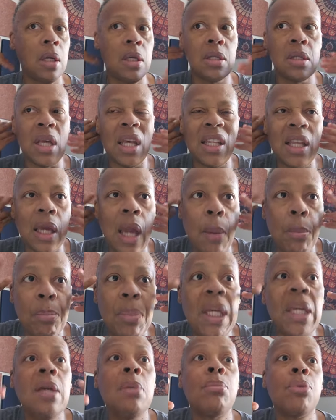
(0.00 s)
It's not like I'm
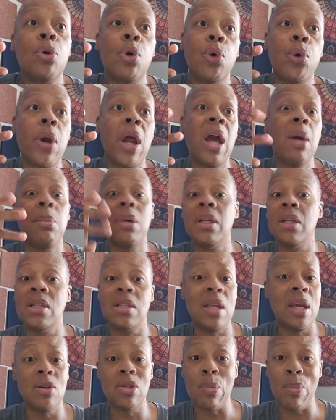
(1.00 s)
being programmed,
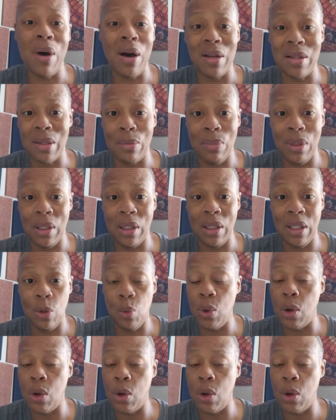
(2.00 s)
but there's a possibility.